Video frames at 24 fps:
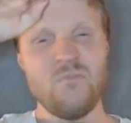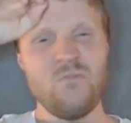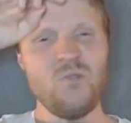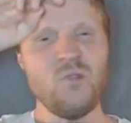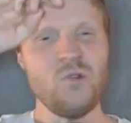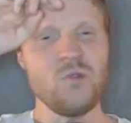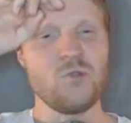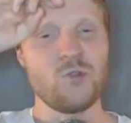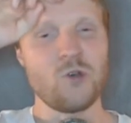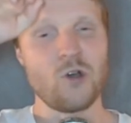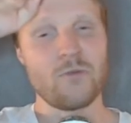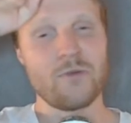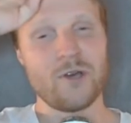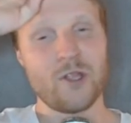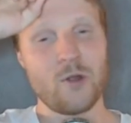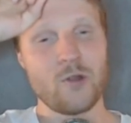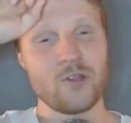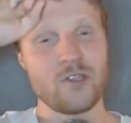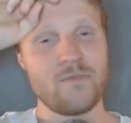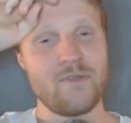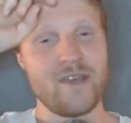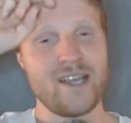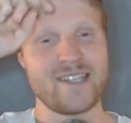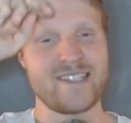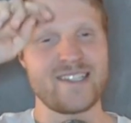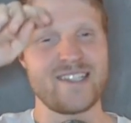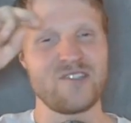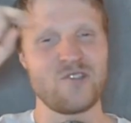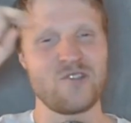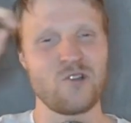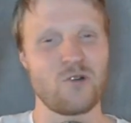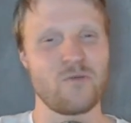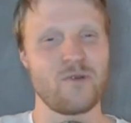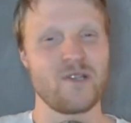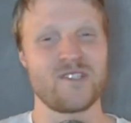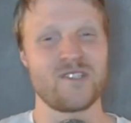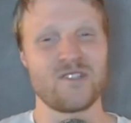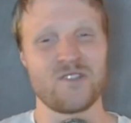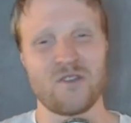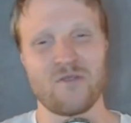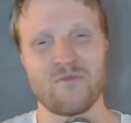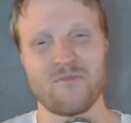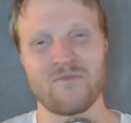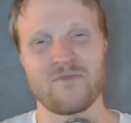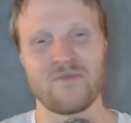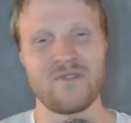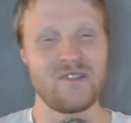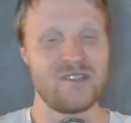talk about all the picks, talk about
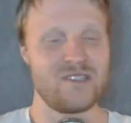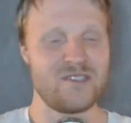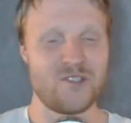some